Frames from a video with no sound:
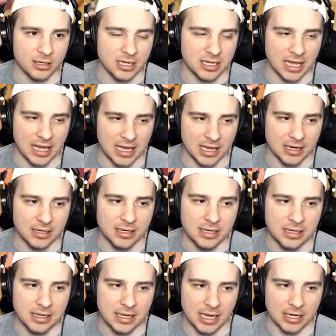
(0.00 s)
He can.
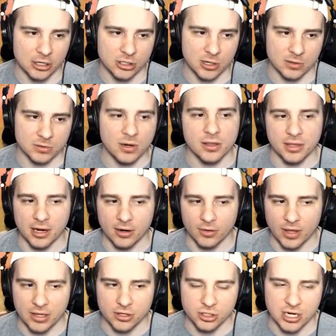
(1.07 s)
And he shows right there
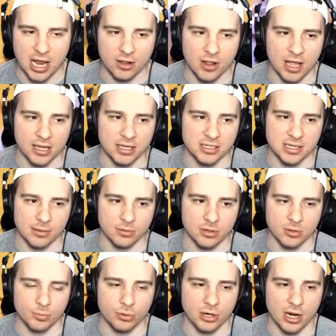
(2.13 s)
late in the shot clock, he's able
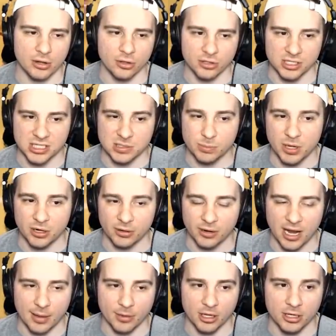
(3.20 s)
to put on a little
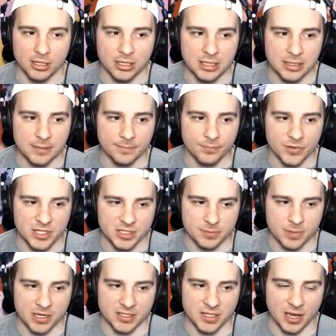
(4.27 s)
spinorama,
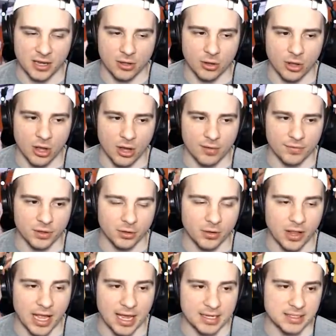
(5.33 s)
spin cycle off the
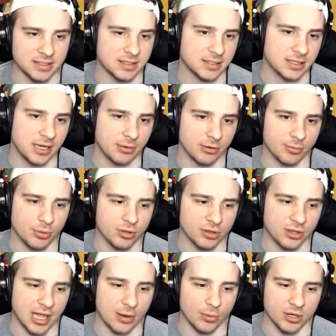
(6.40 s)
glass, able to put
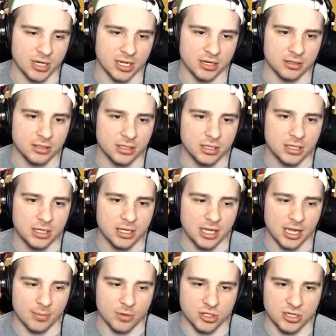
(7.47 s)
that one in.
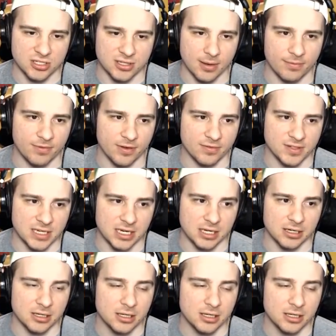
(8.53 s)
And Michigan's up 15.